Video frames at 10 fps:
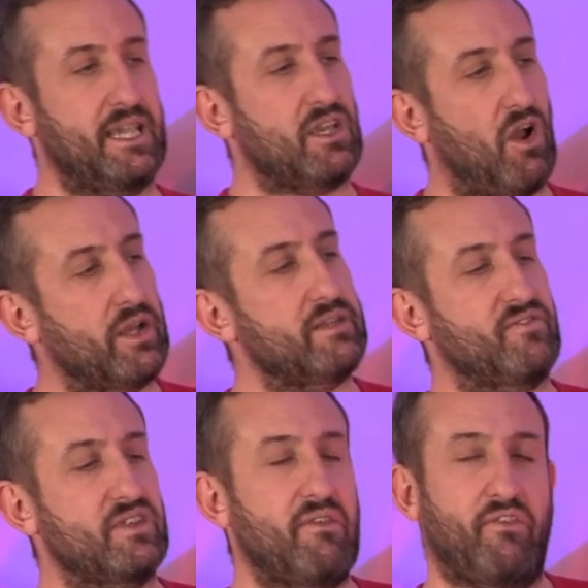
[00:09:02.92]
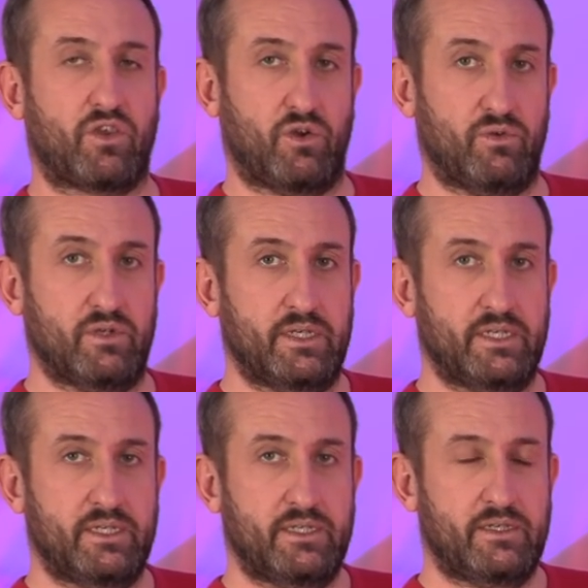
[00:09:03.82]
it kind of difficult
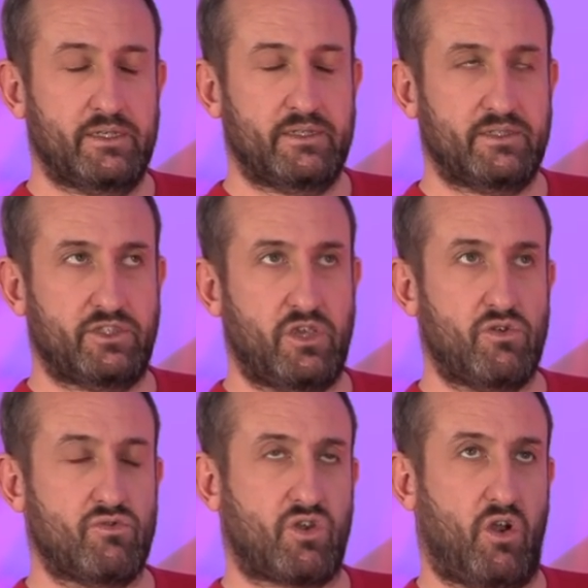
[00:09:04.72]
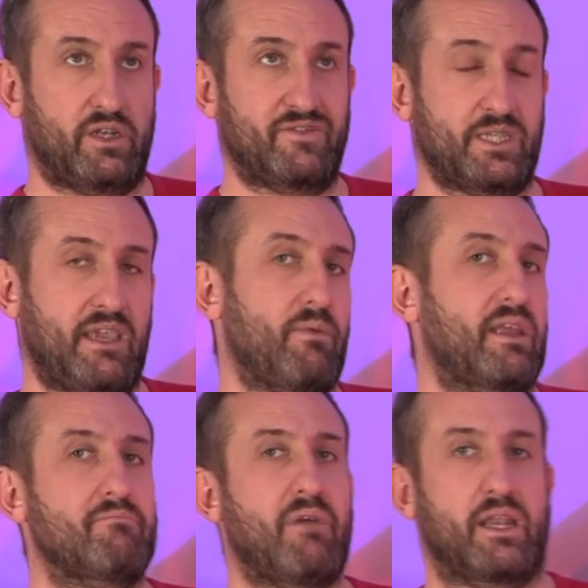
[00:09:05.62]
to kind of see where
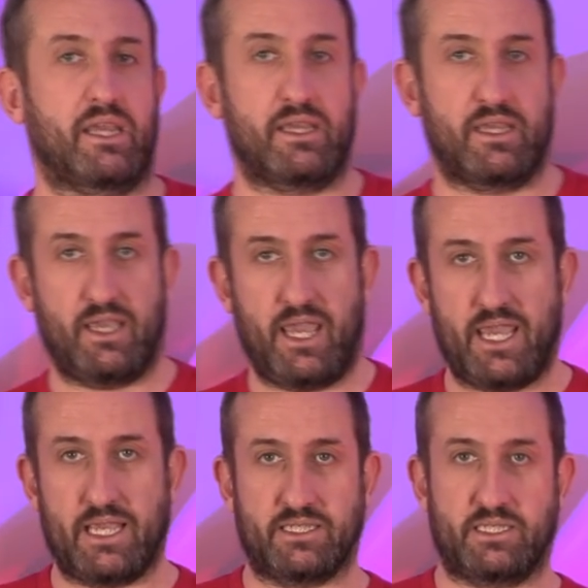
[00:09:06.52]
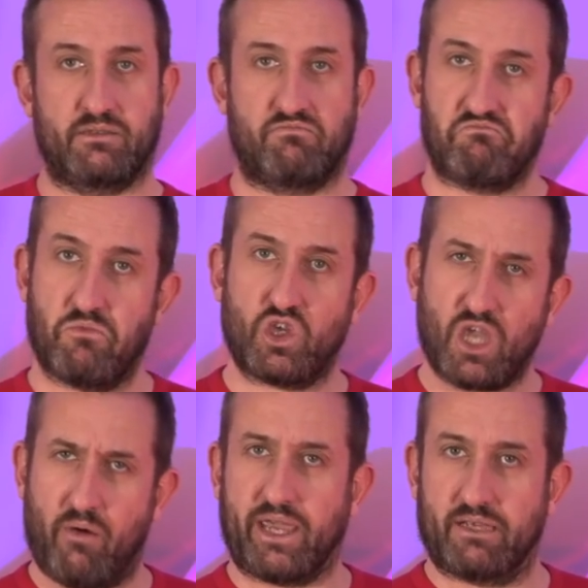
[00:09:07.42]
the money is
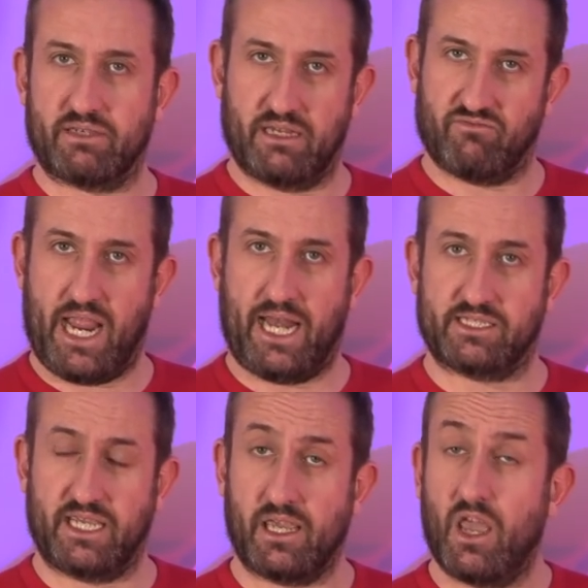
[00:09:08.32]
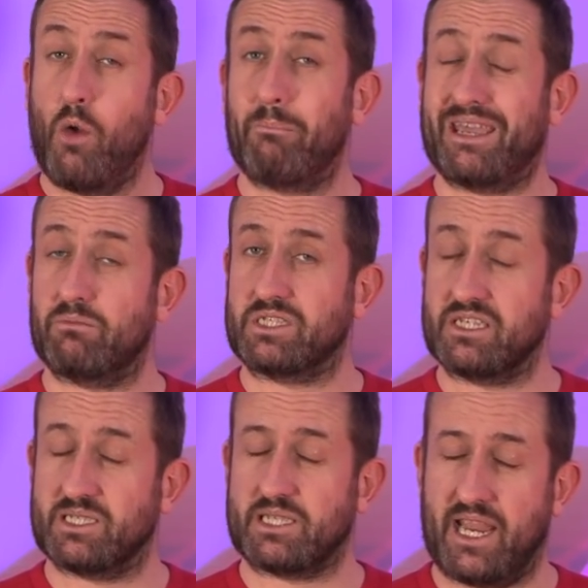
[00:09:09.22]
going in reality. But it was the
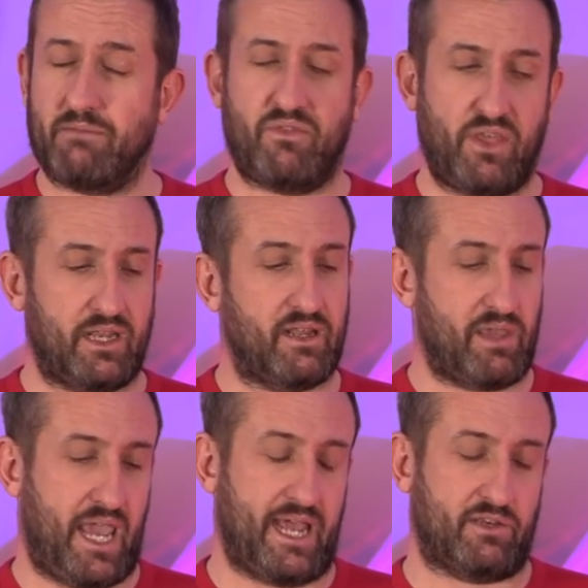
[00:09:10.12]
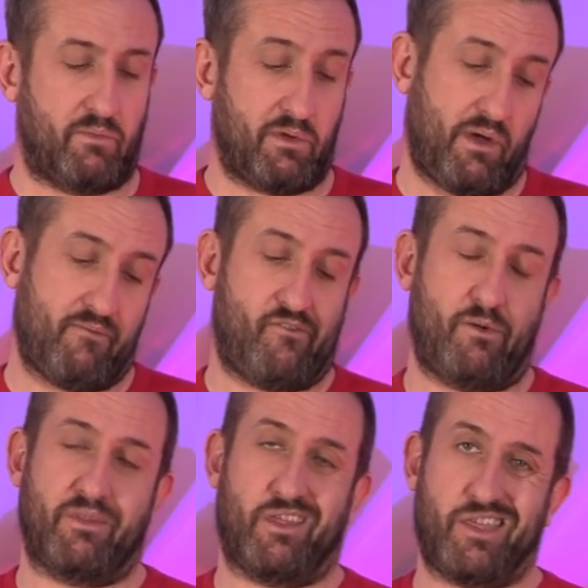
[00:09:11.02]
same thing that we had when we went
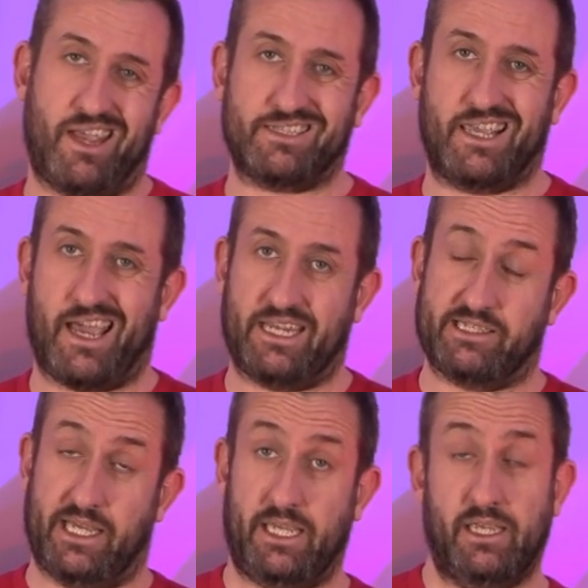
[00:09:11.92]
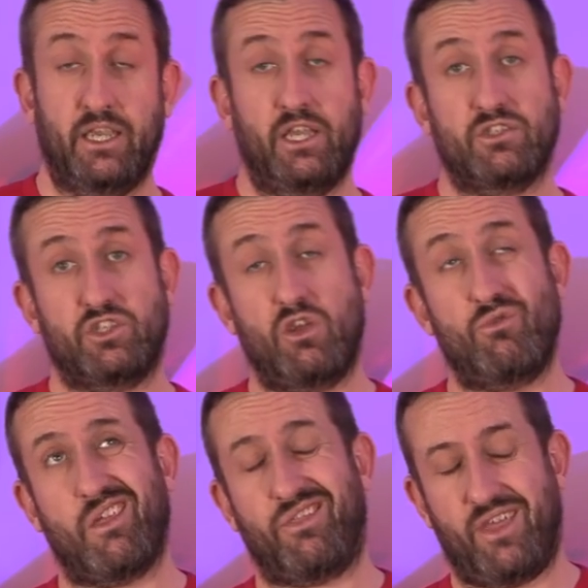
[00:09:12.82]
from the 3080 to
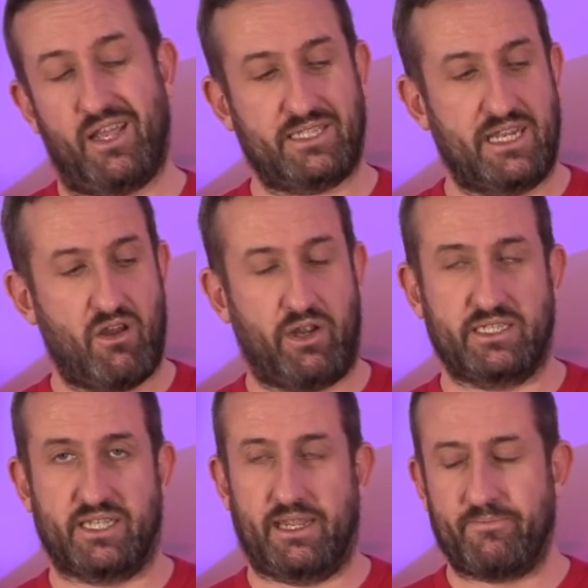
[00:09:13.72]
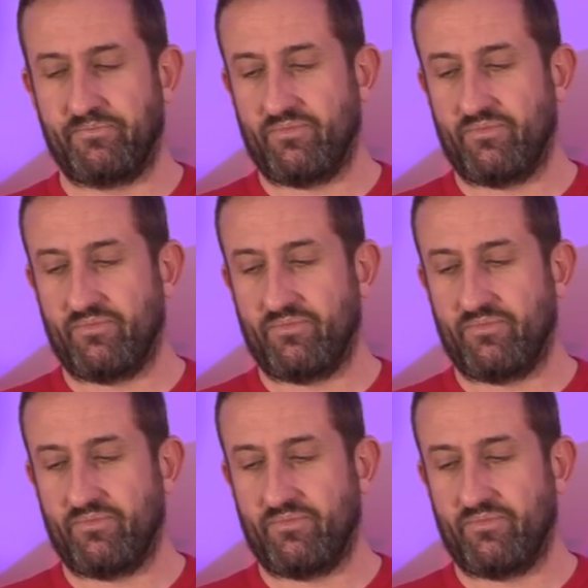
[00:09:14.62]
the 3090.